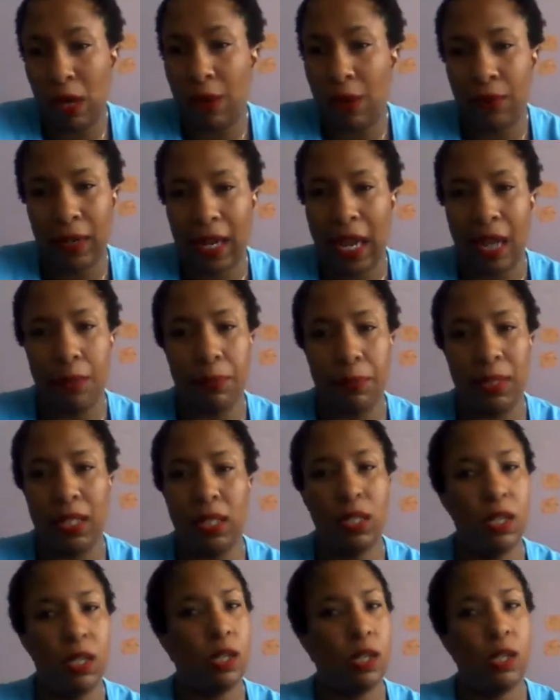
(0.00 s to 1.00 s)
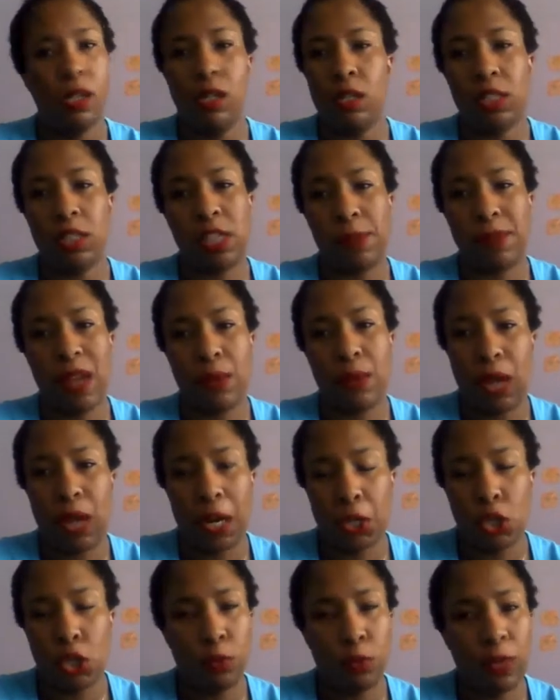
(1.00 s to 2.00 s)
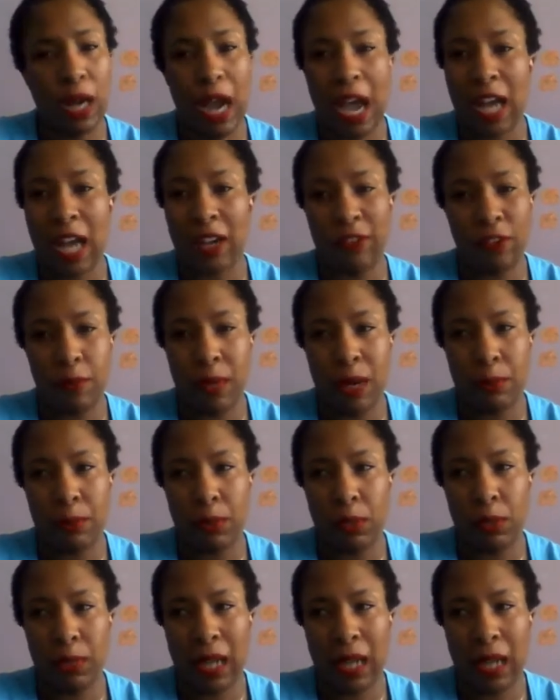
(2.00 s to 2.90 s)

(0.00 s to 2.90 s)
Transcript: I forget, but September, October, I don't remember.